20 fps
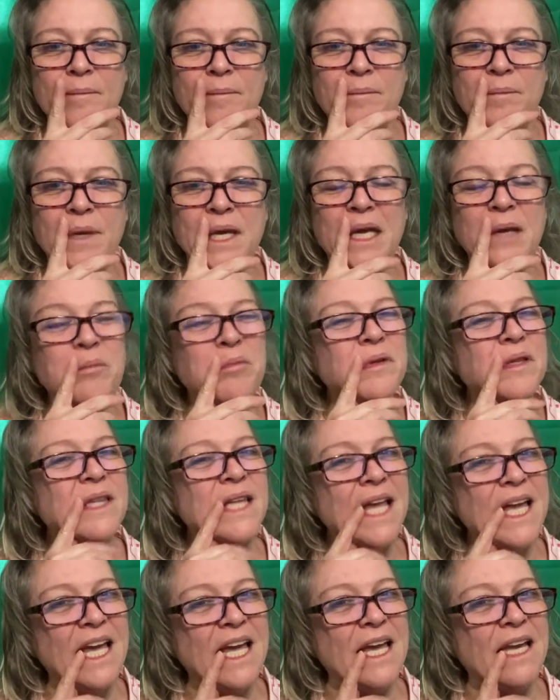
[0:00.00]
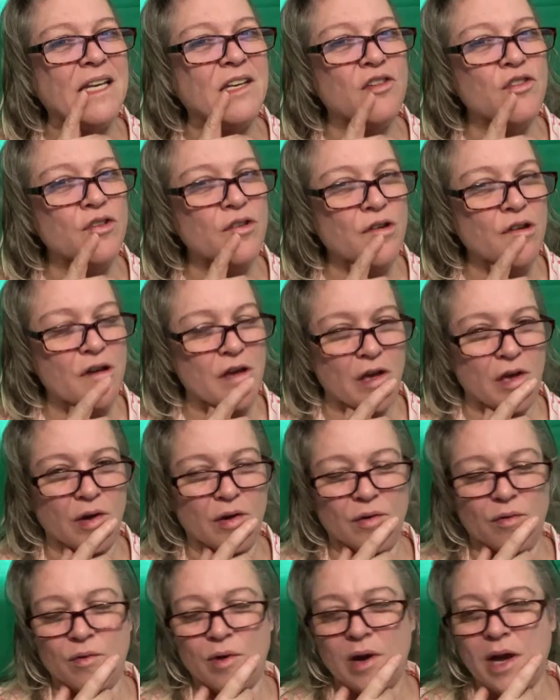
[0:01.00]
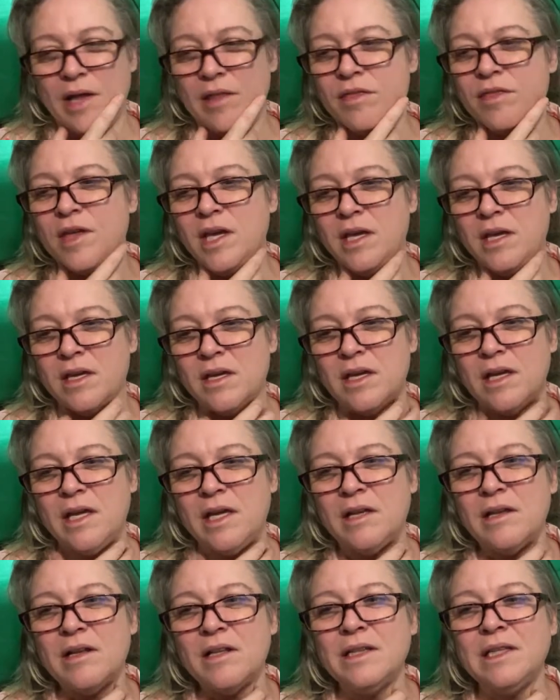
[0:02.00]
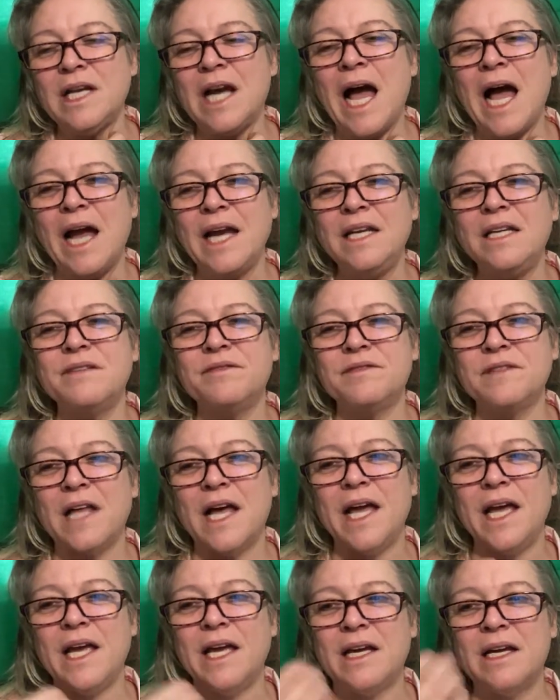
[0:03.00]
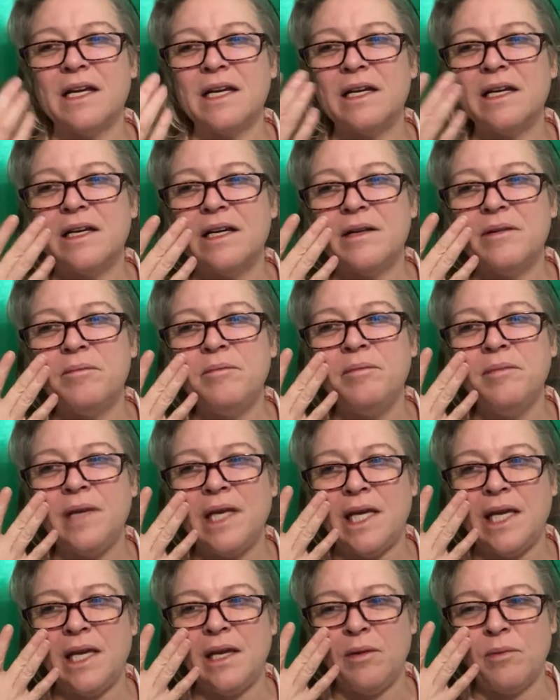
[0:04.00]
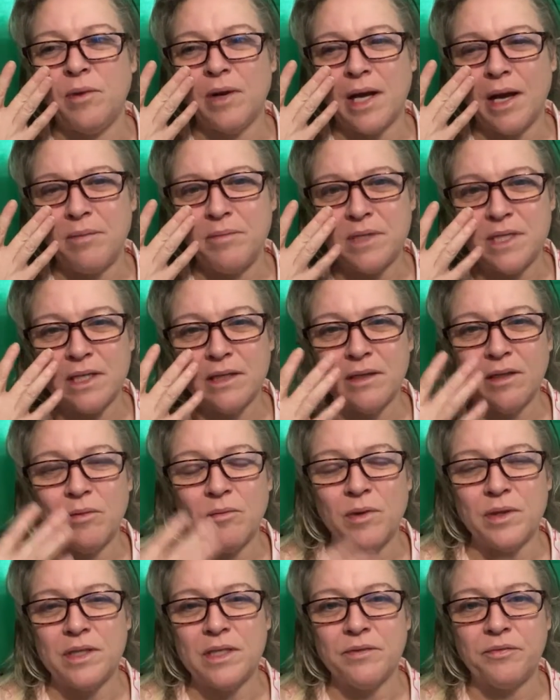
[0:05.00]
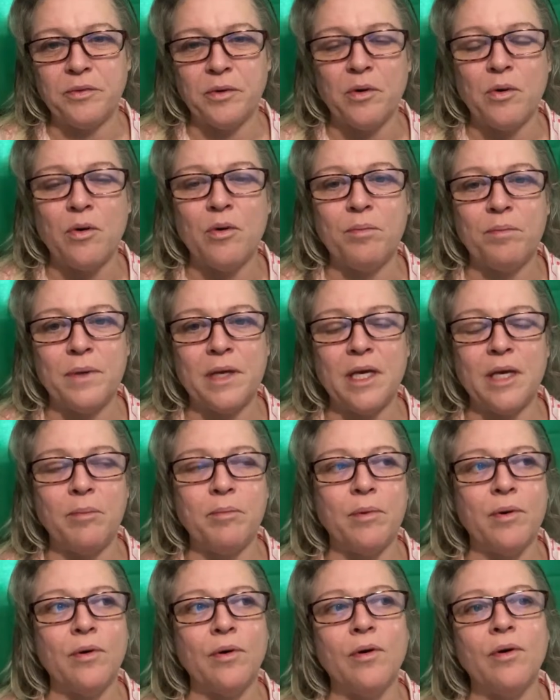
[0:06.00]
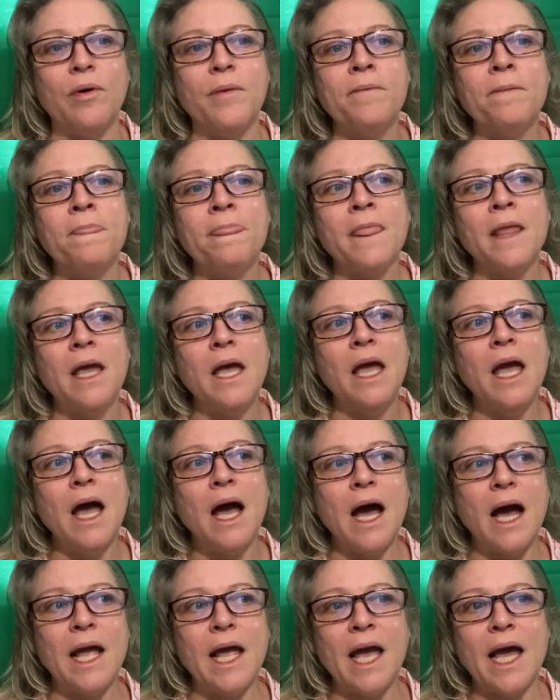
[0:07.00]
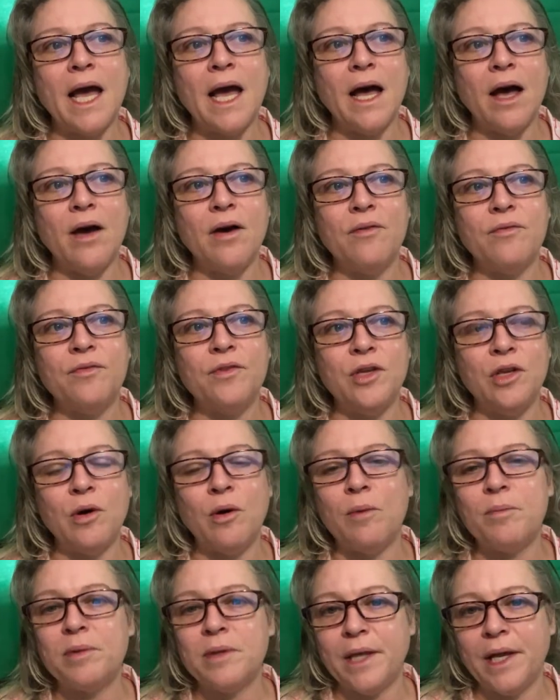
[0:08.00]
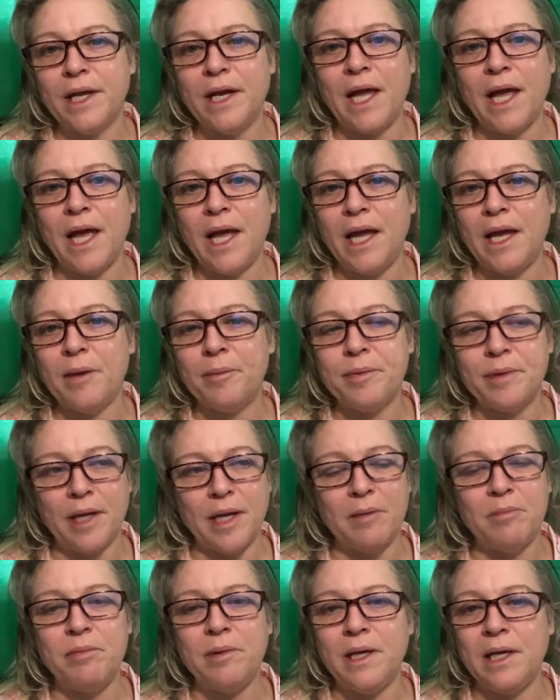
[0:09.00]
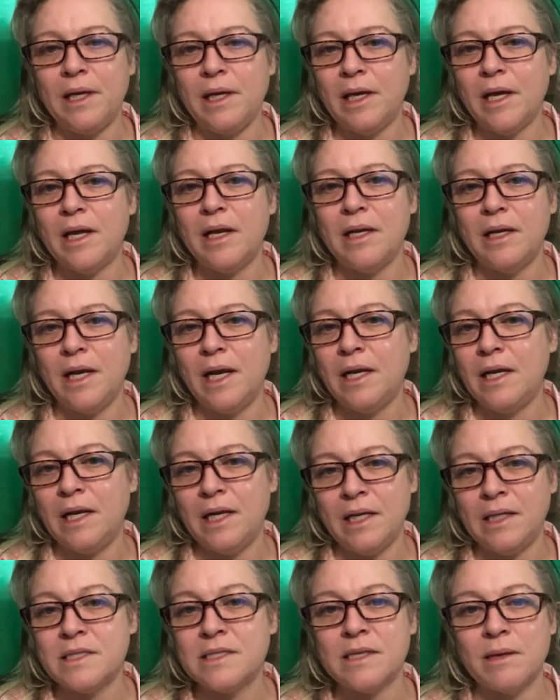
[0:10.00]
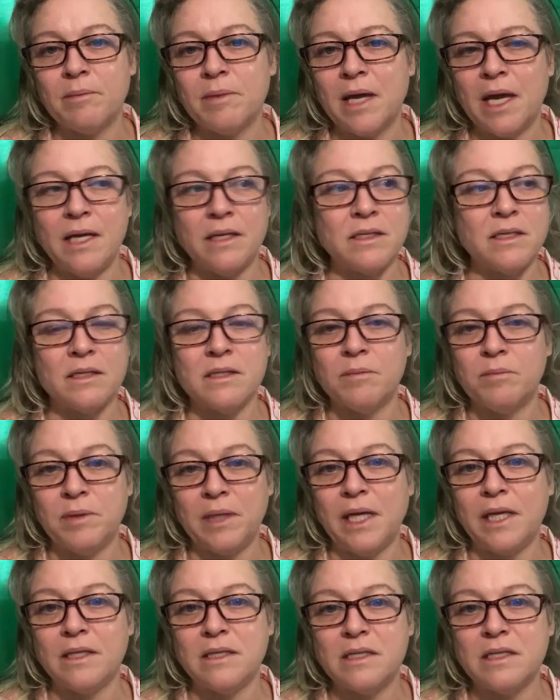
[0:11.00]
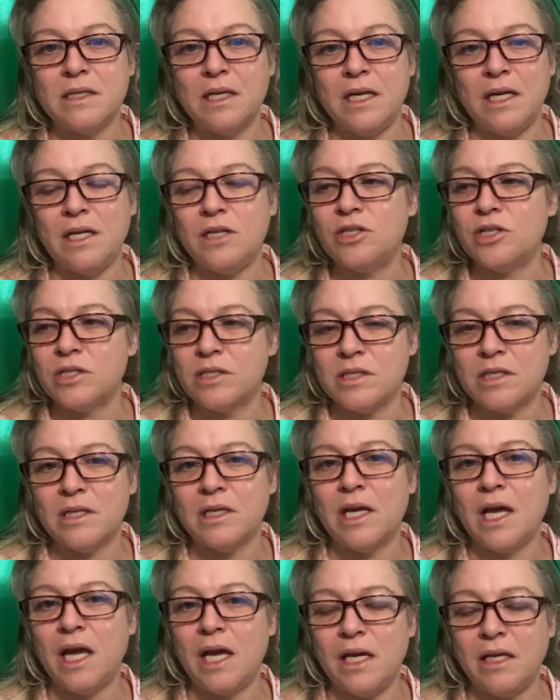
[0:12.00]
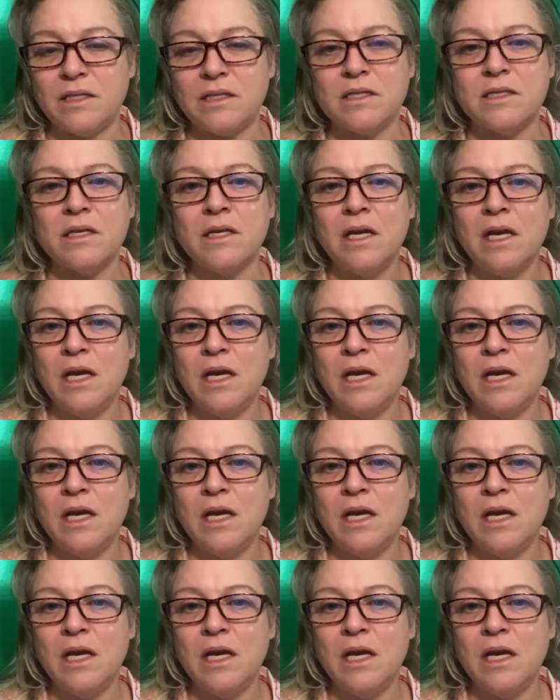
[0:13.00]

being played, no. I think kind of like me, when I'm dealing with difficult people, I have, a plan A, a plan B, and in some cases a plan C, just in case,